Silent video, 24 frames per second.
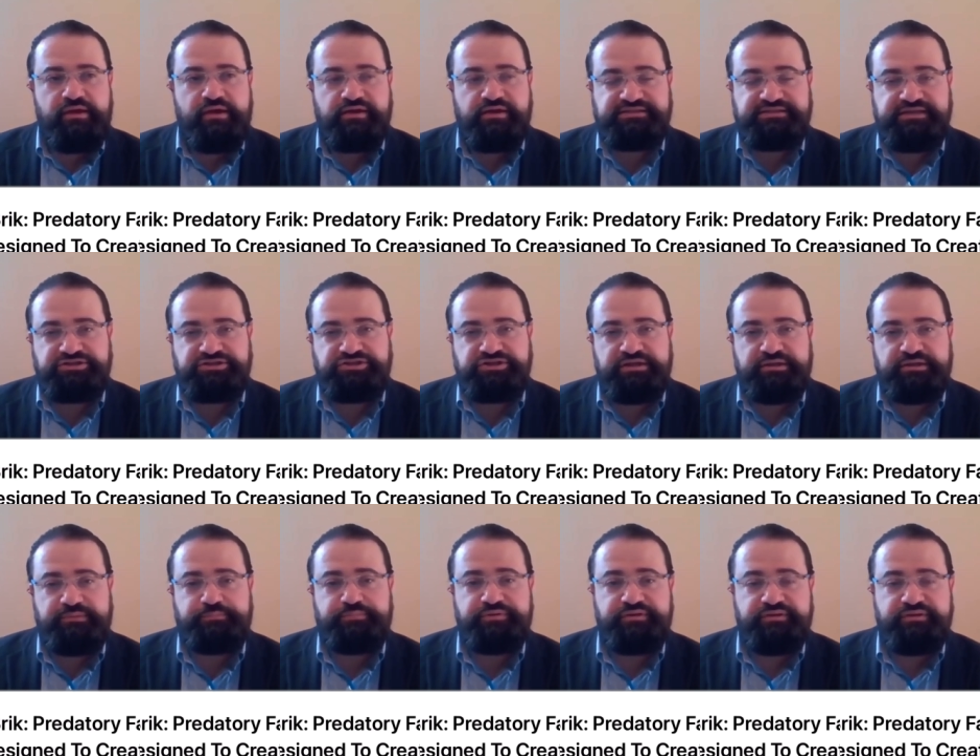
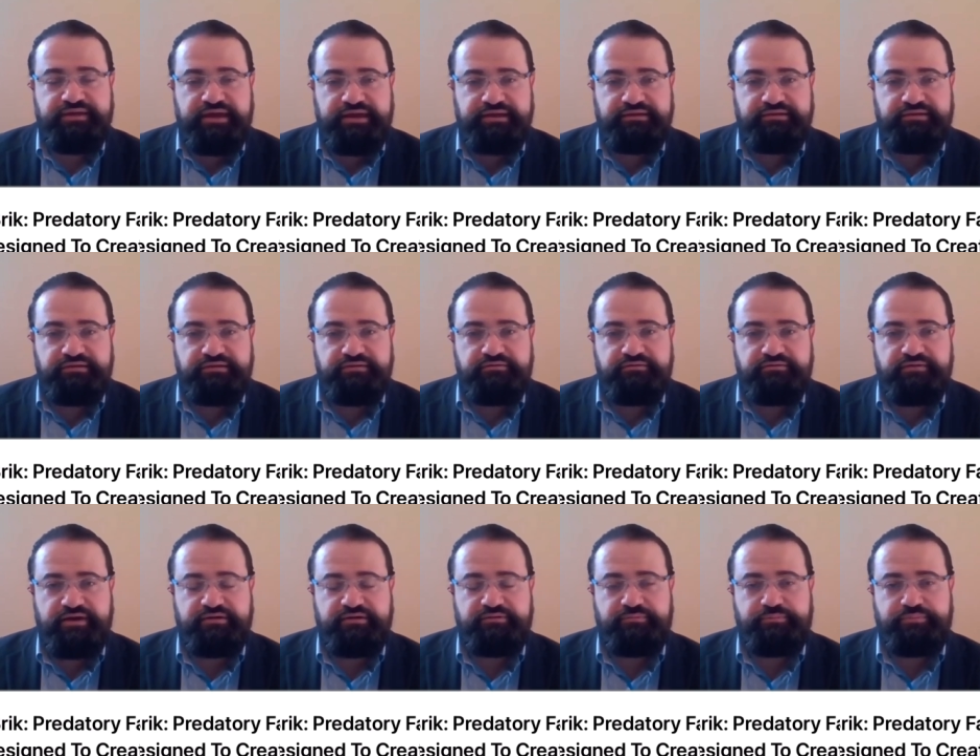essentially predated,
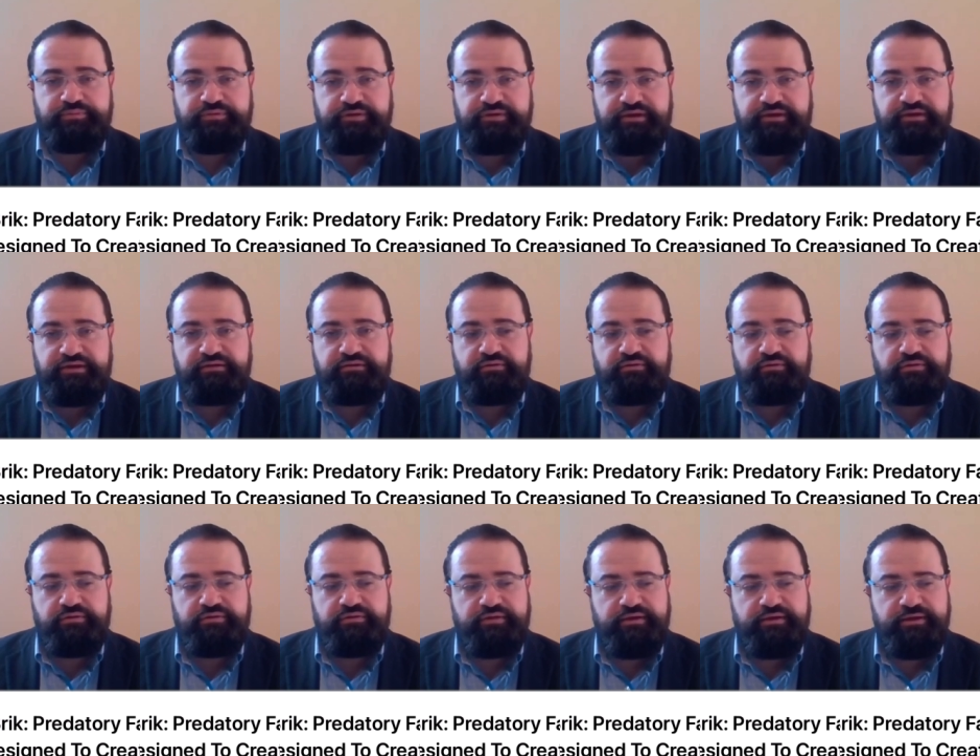right, preying
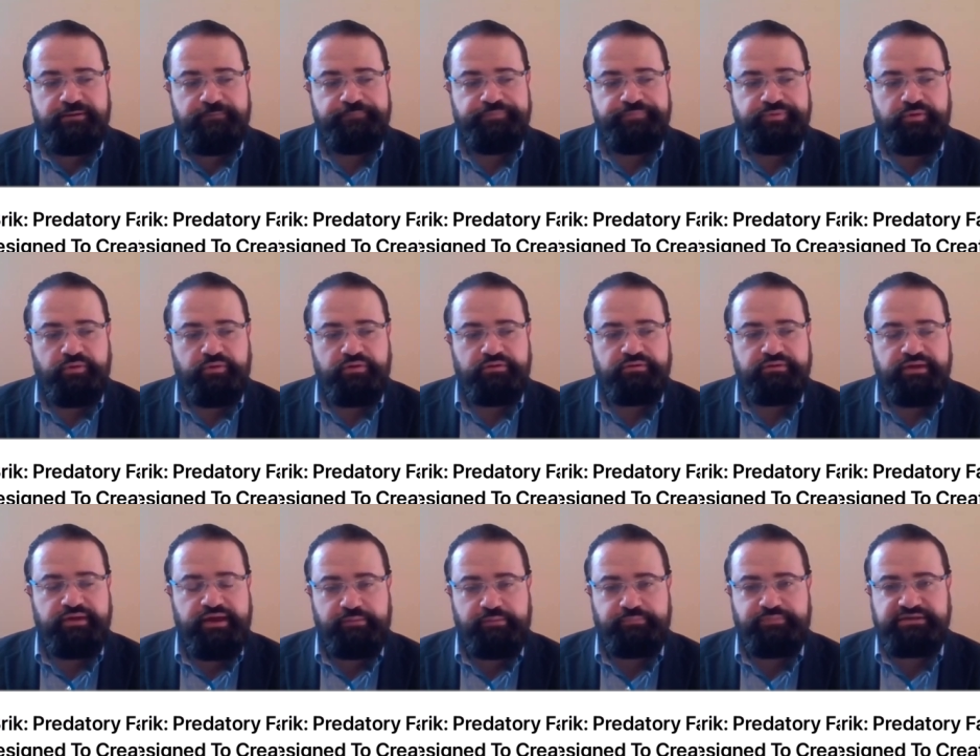on um,
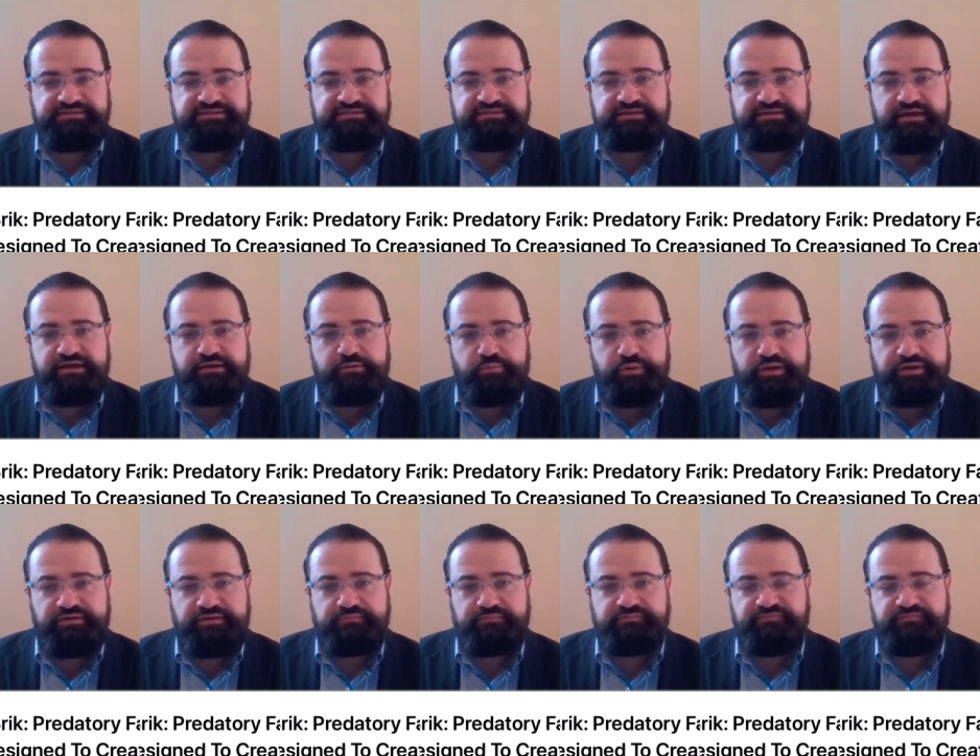on helpless uh,
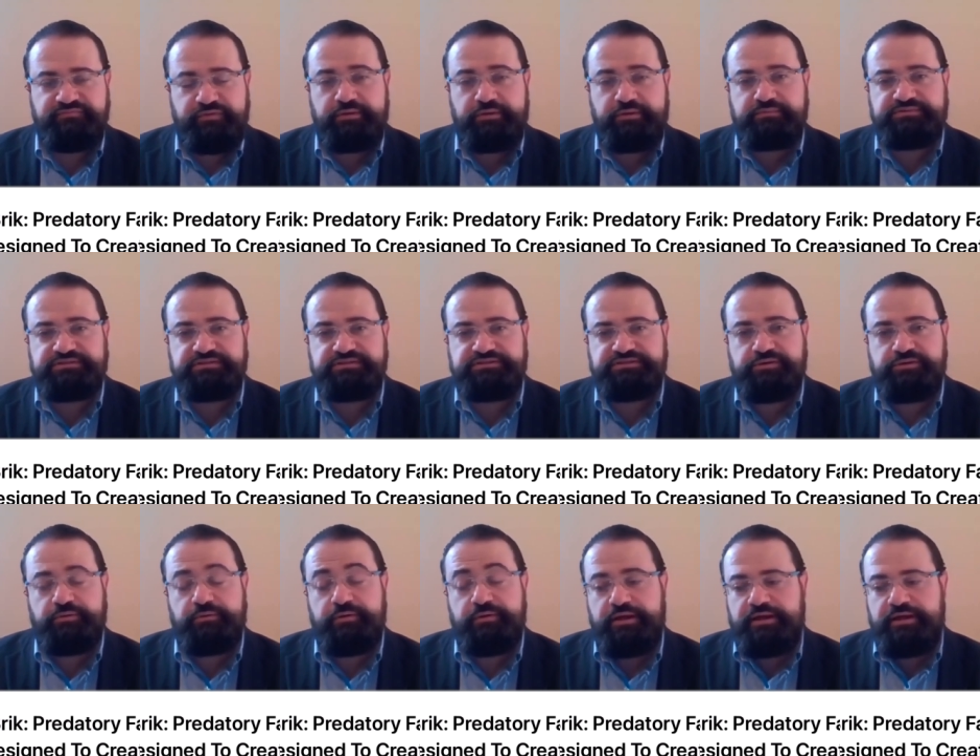victim, victims.
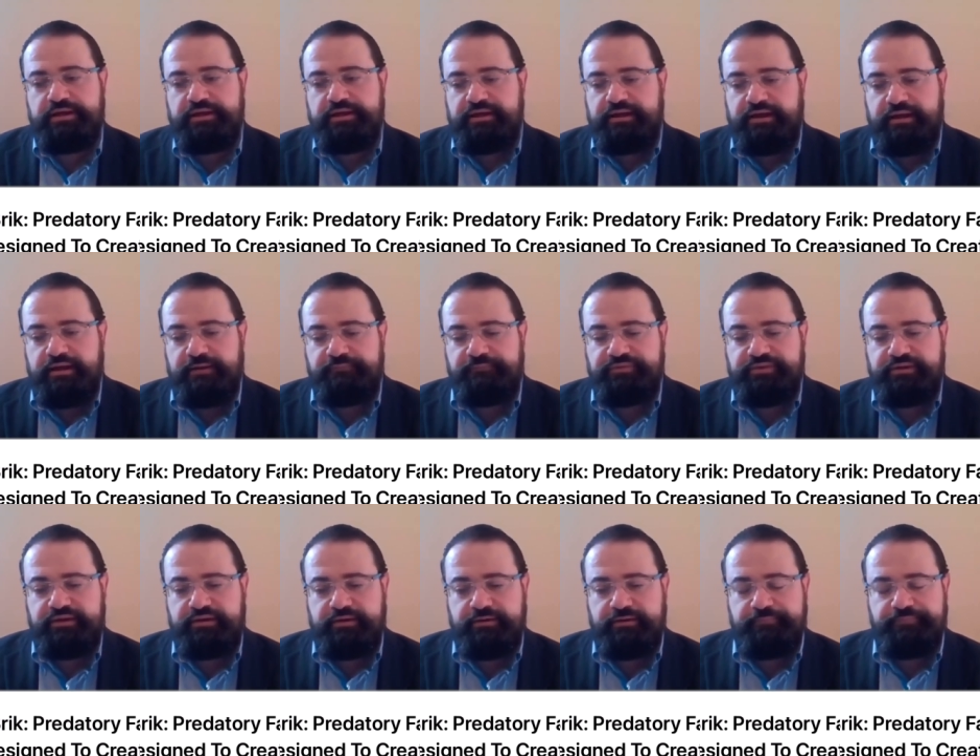So uh,
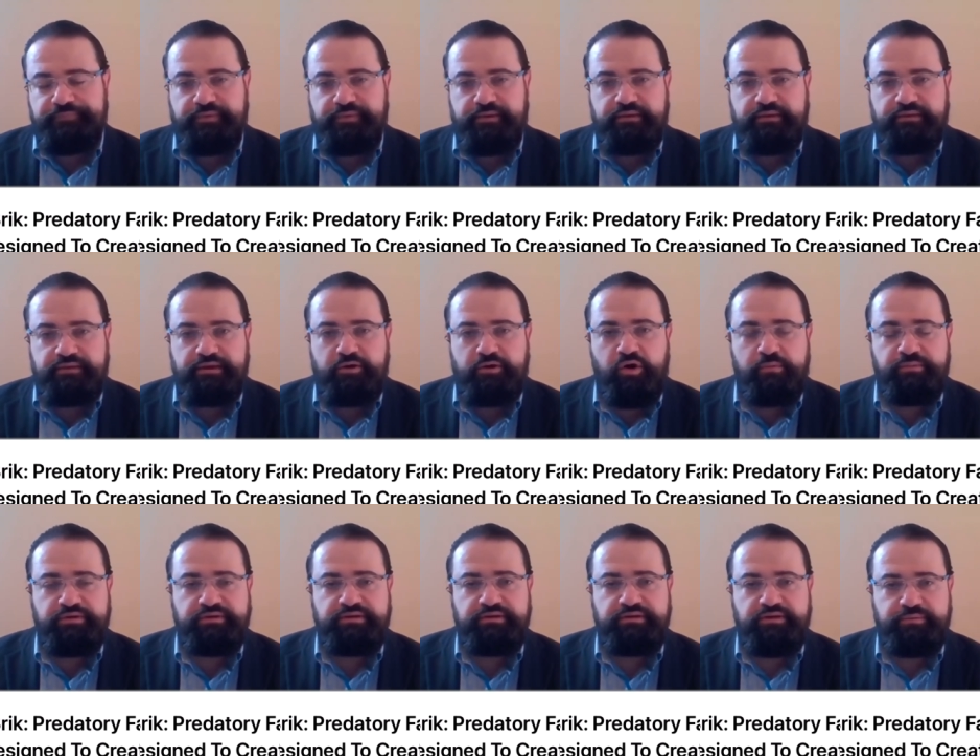the um, the
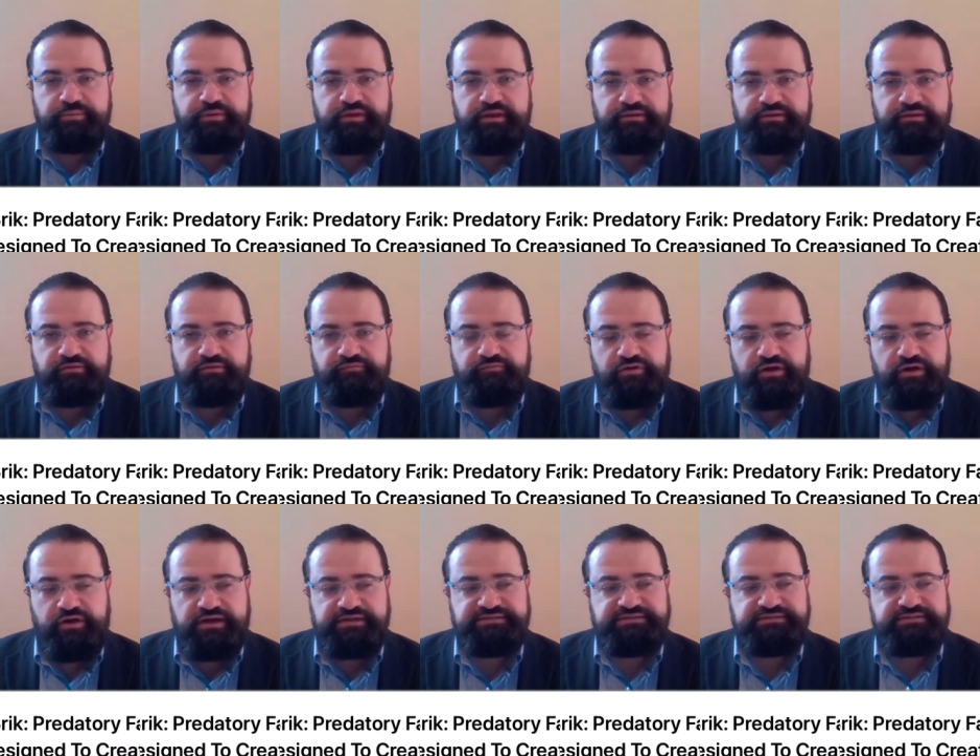common denominator
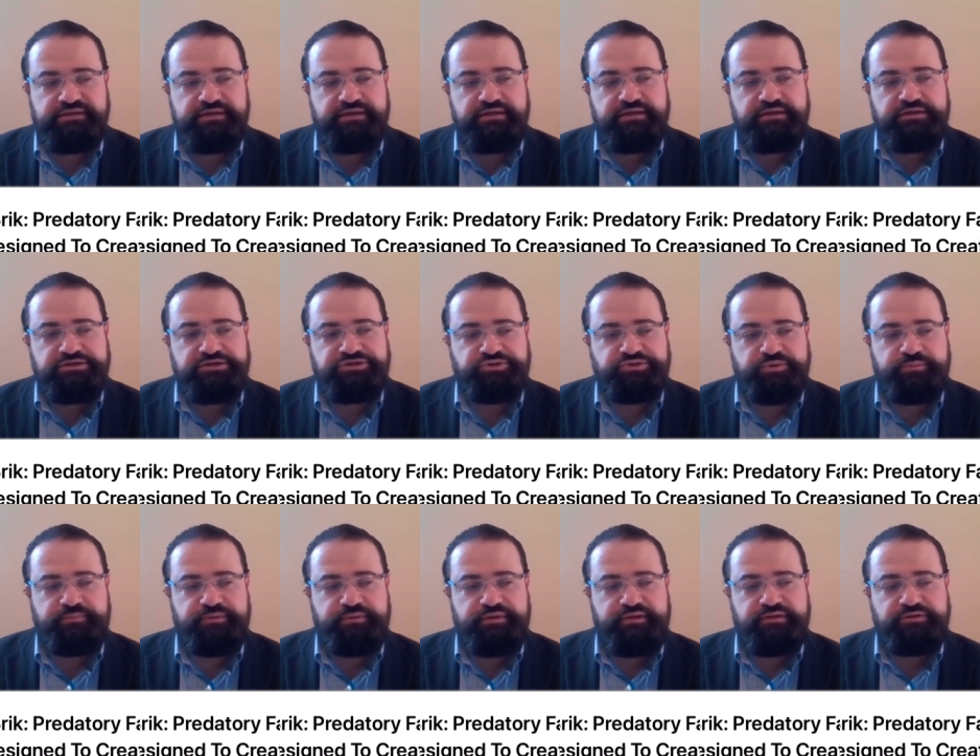for us
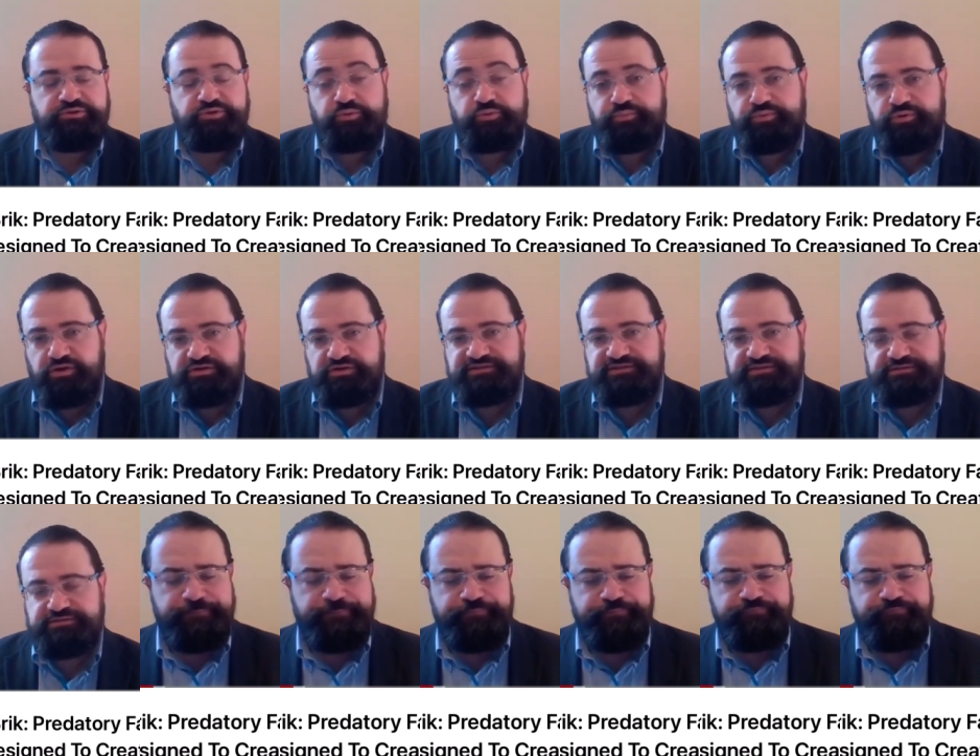should be due process.